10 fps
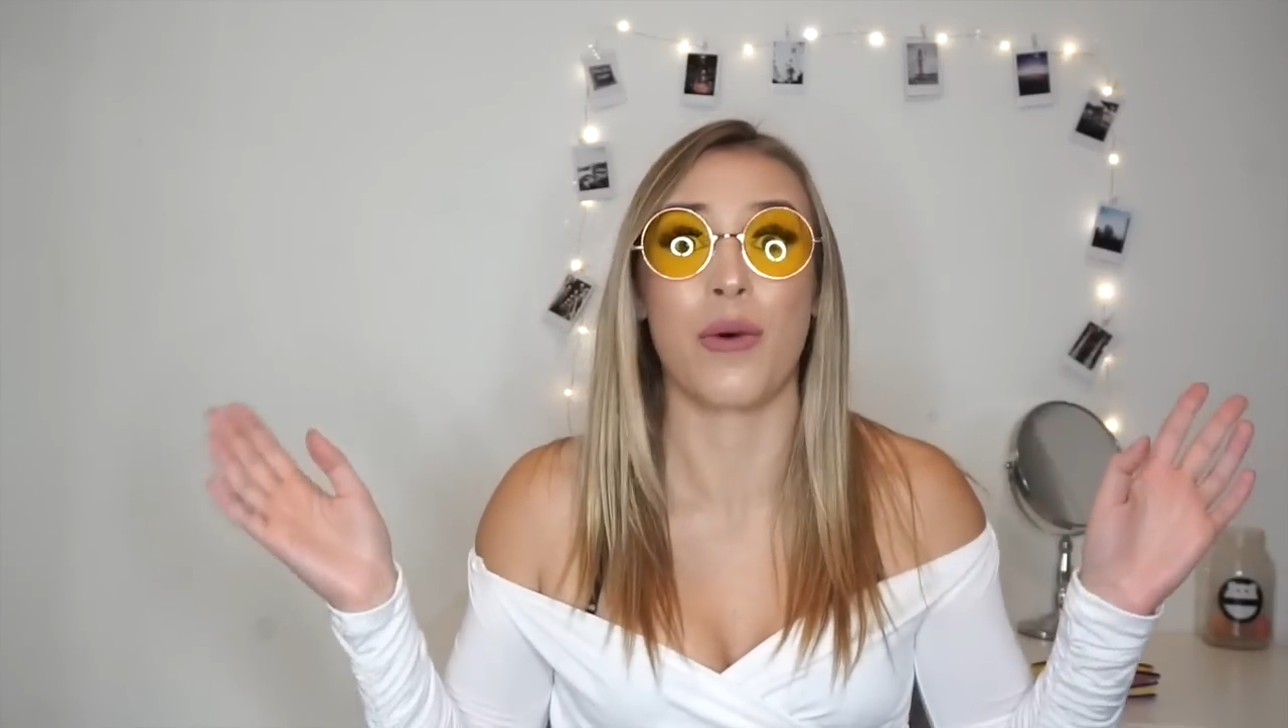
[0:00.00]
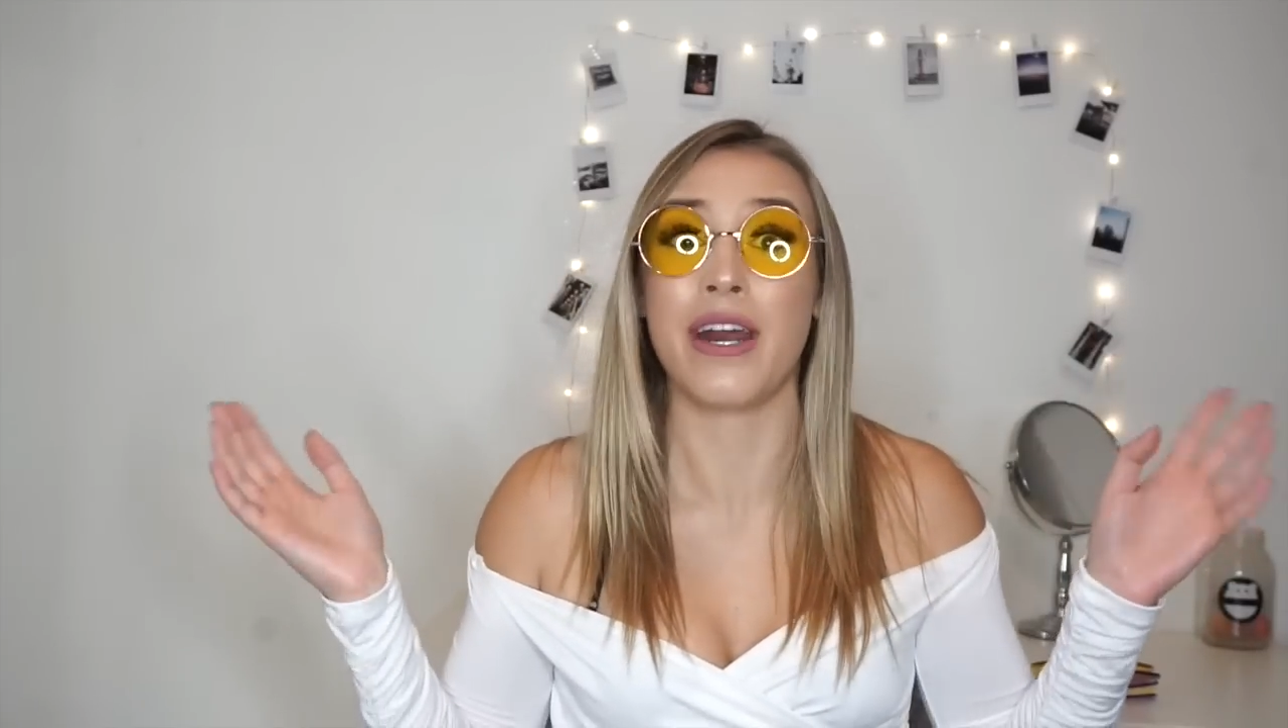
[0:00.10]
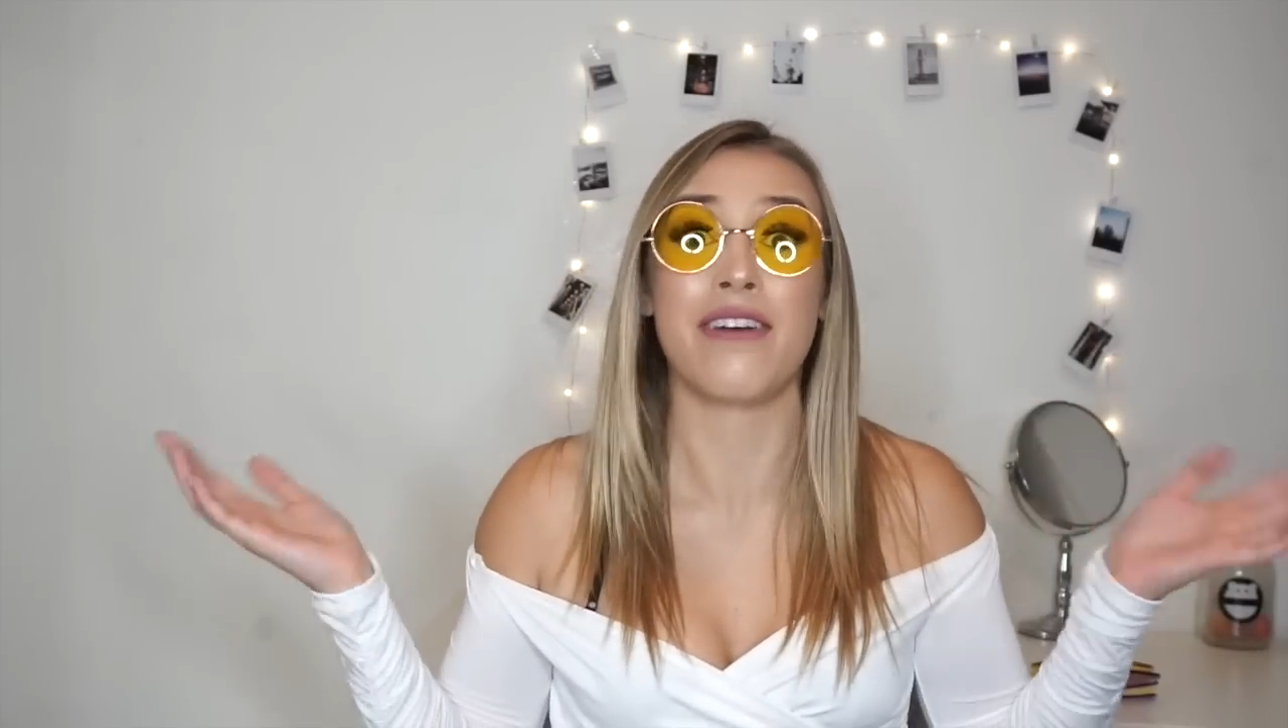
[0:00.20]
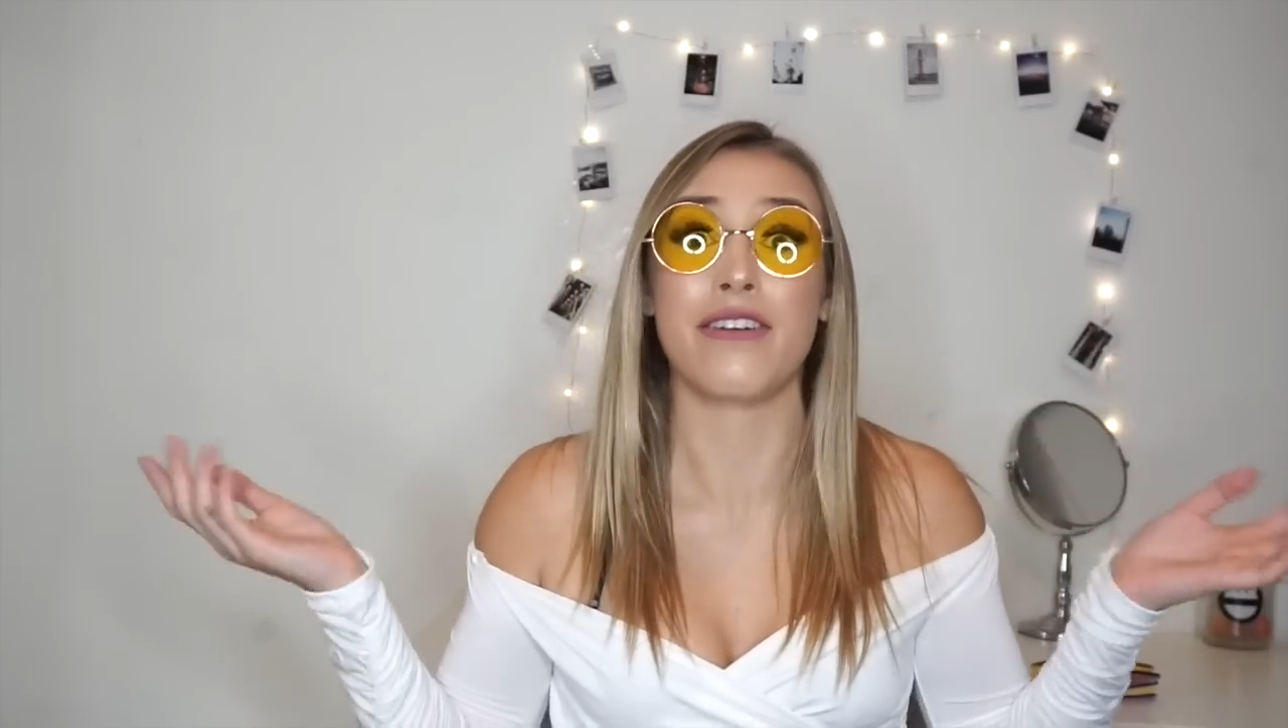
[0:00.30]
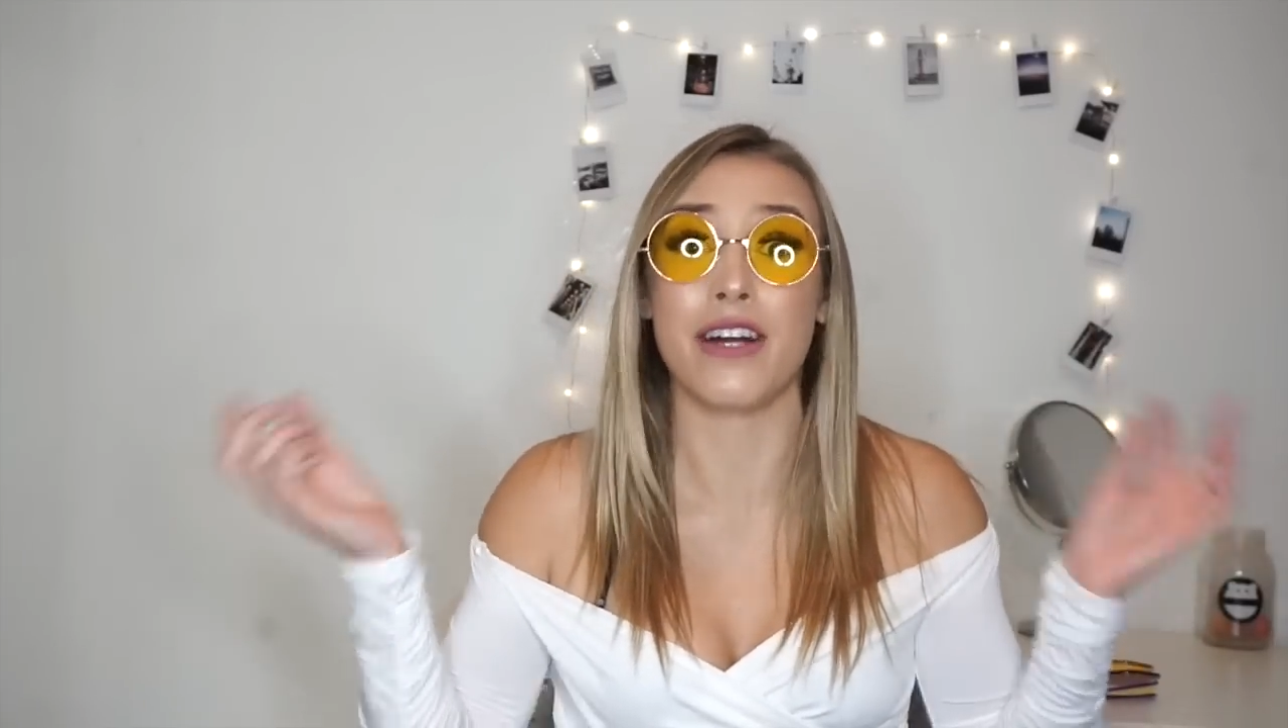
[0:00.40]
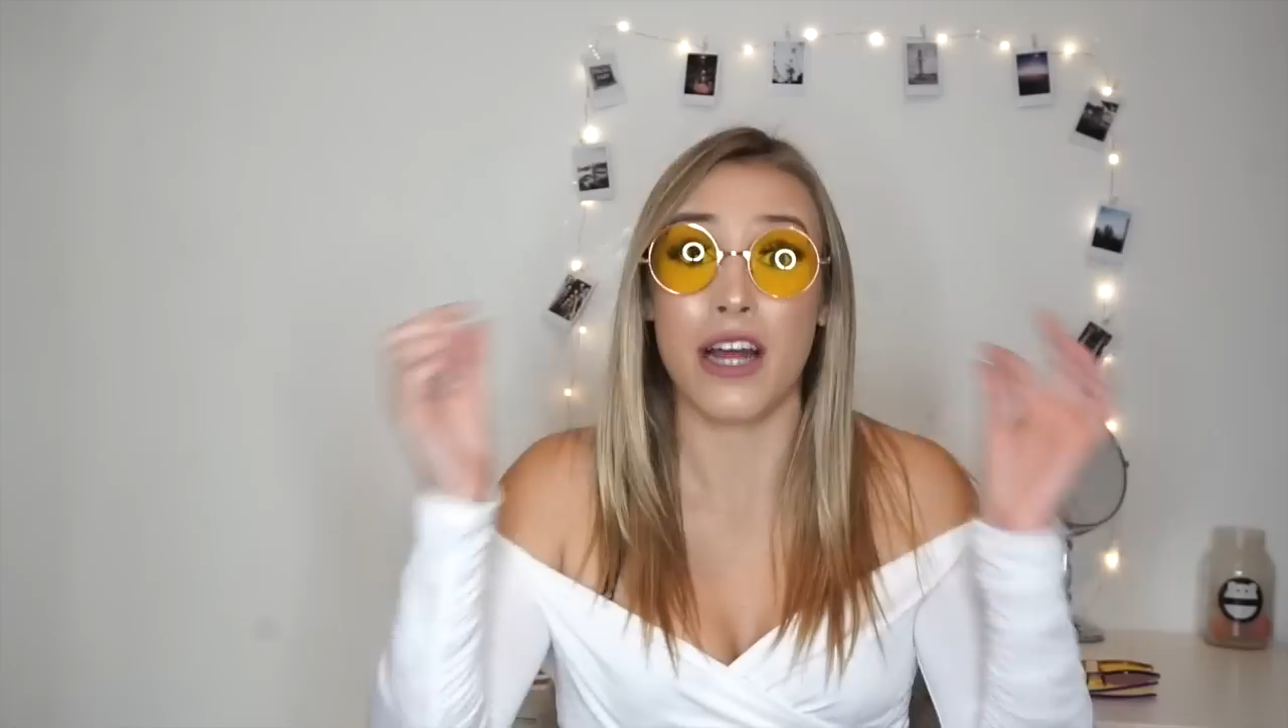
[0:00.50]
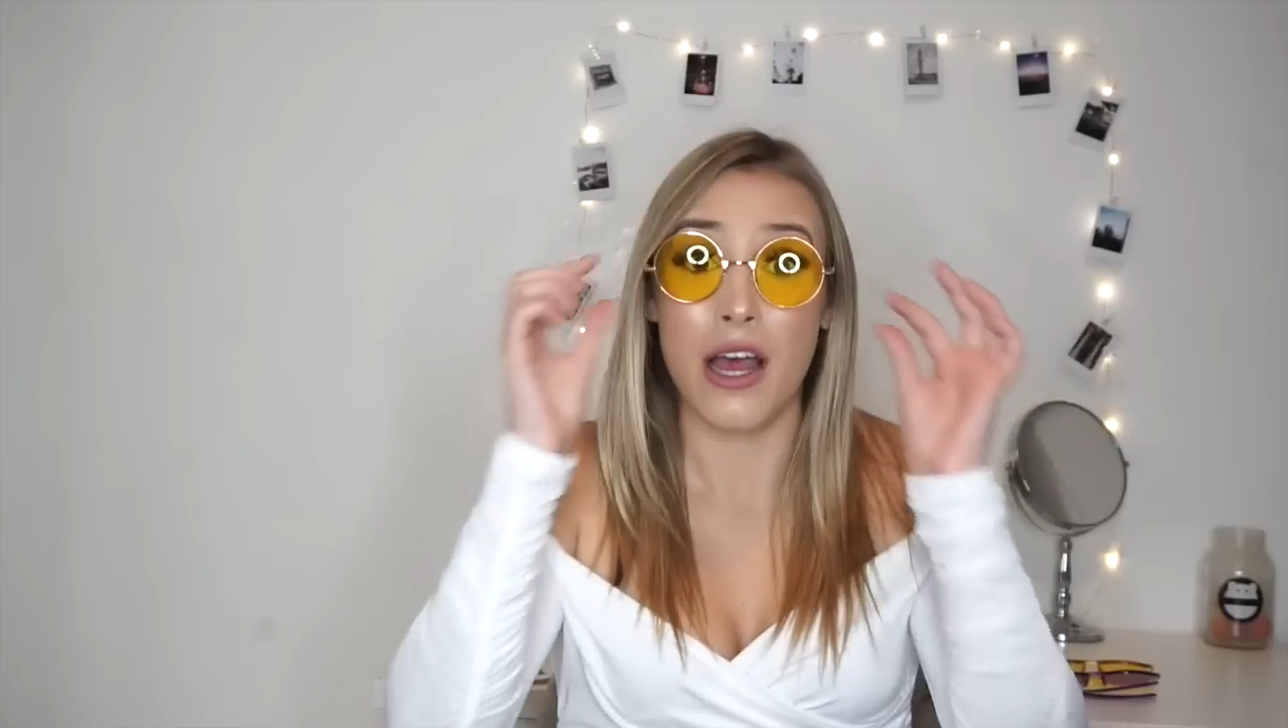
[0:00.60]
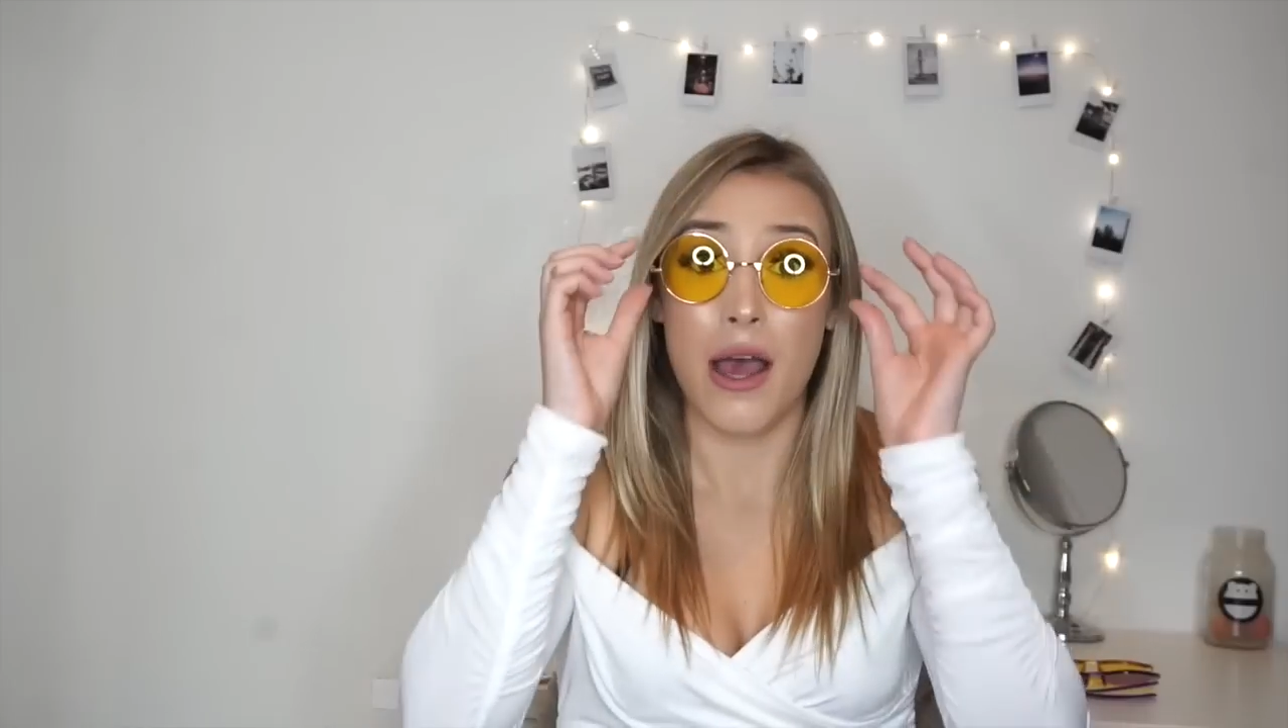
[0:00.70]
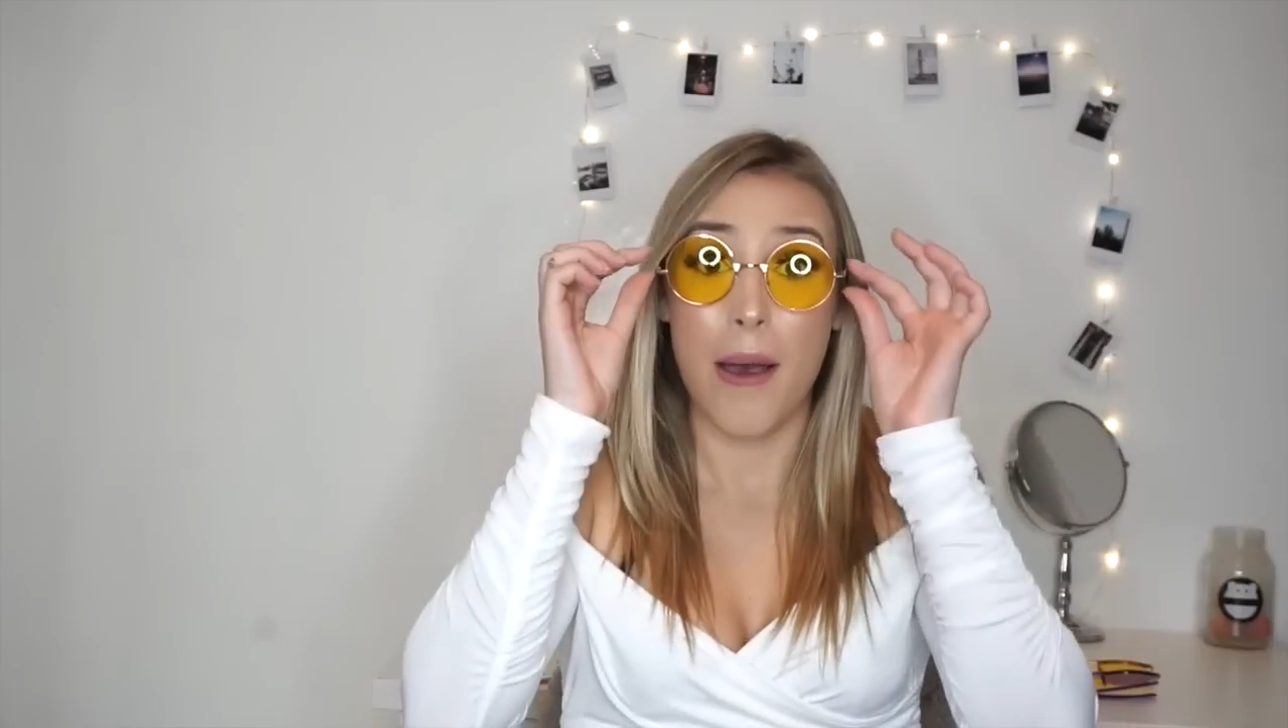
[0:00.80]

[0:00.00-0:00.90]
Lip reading: whatever,